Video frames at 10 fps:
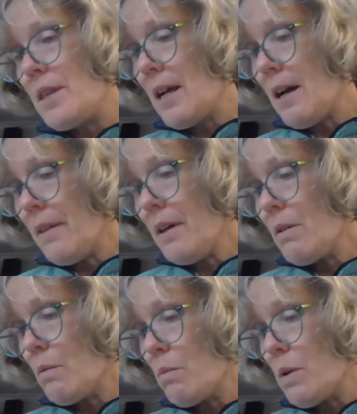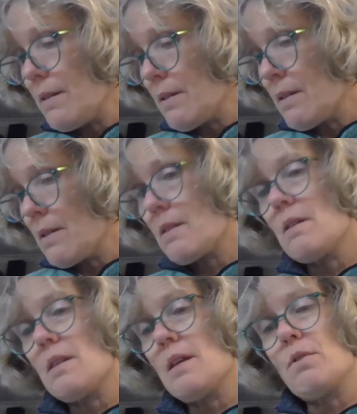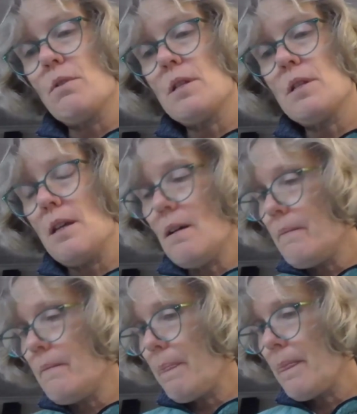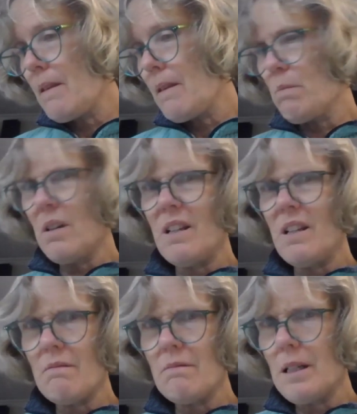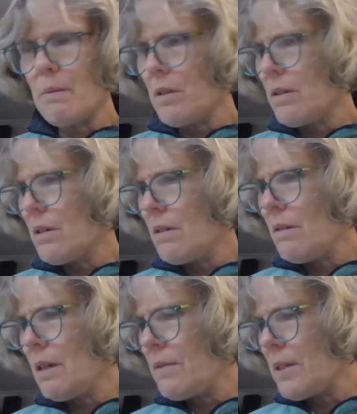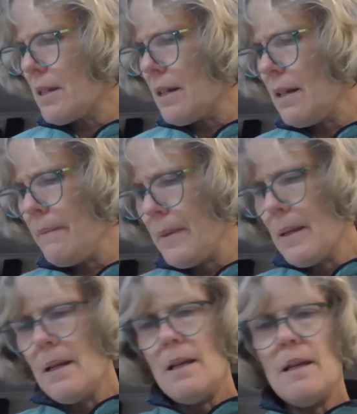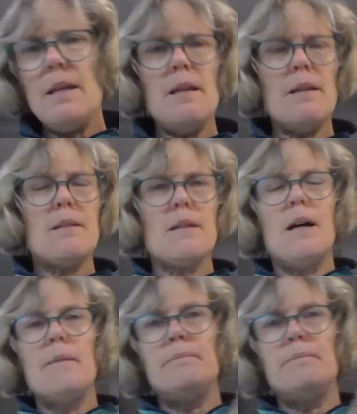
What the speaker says: the other ones that I've got here, one here I really want to do, I have to say, is